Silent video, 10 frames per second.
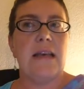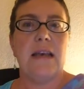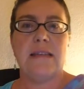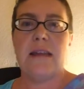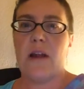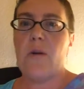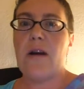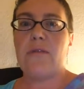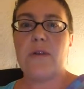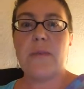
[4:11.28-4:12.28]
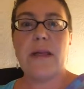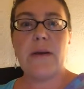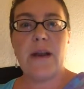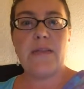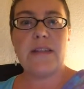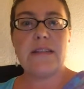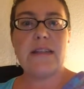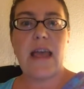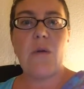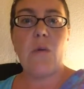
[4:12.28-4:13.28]
It's not a walk for the playground. This
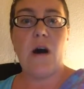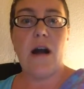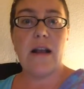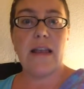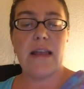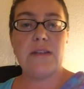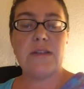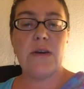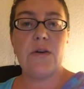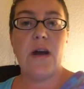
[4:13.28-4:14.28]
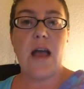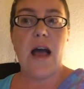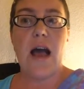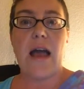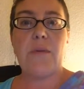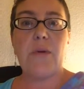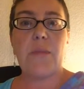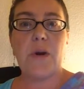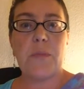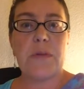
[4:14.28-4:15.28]
is a walk. And so I will
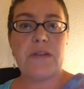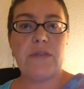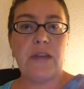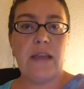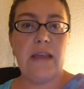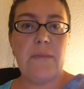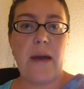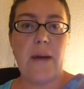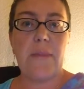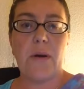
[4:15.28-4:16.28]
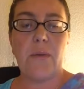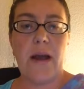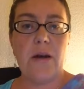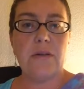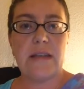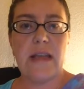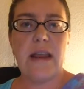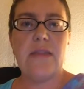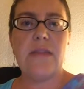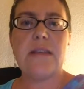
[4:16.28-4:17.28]
purposefully map a route.
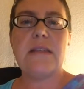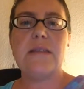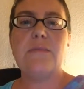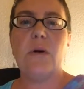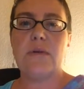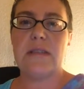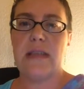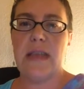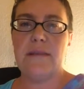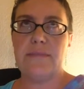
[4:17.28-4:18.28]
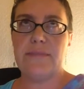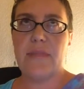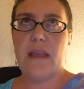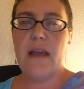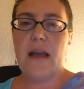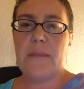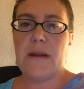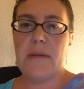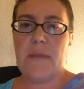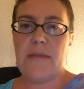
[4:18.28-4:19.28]
And this is mostly, I'm going
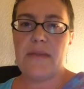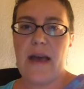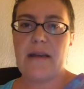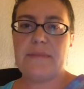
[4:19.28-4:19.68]
to amend that.